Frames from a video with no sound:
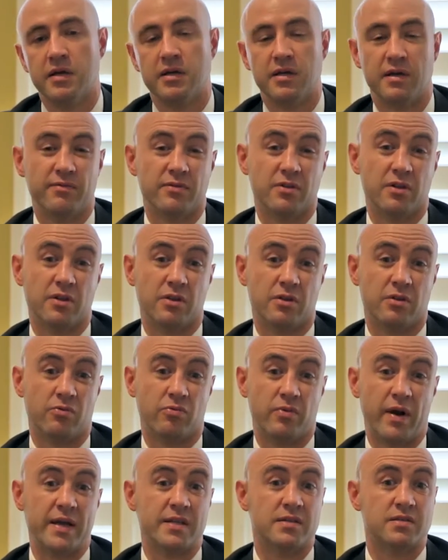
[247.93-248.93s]
given that the
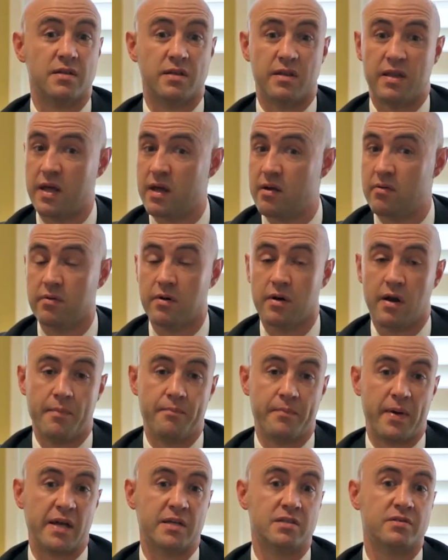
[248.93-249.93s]
rates are there
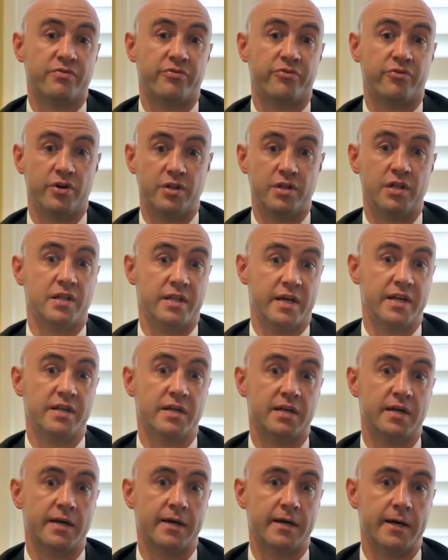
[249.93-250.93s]
and banks are freely
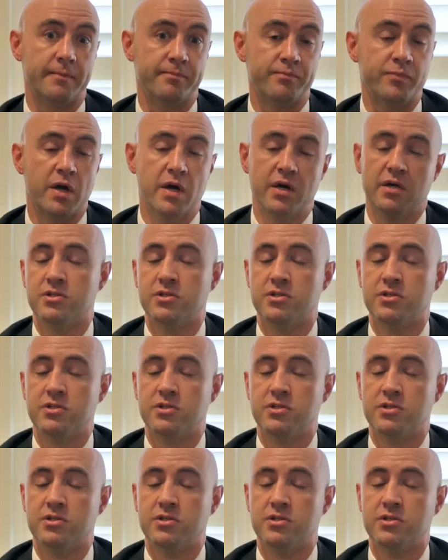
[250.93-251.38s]
lending again.